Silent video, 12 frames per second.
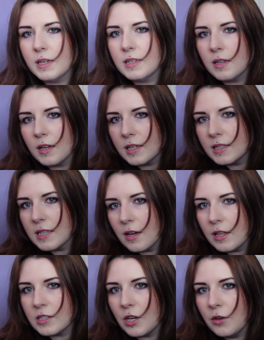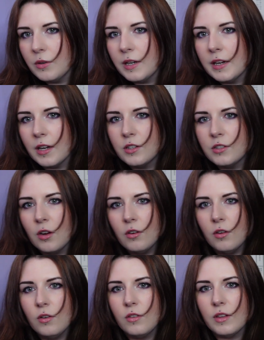I can tell that's Odin. I don't
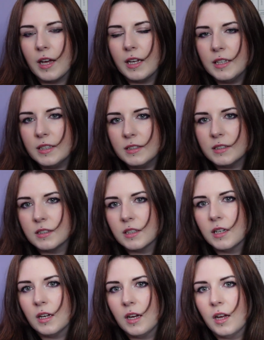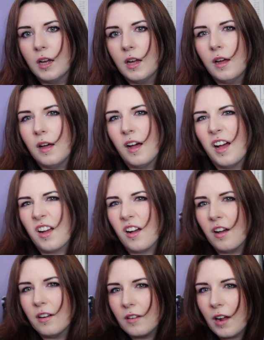know who that is.
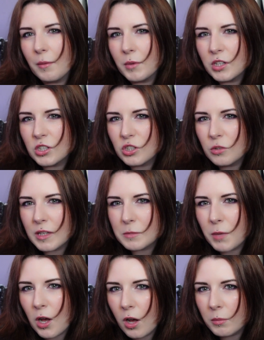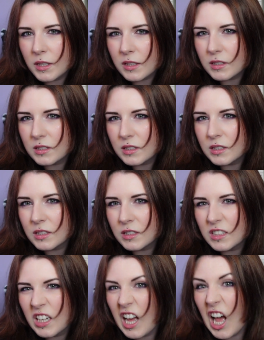I'm going to assume that's Bahamut.
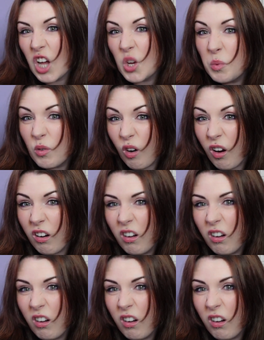I could be wrong.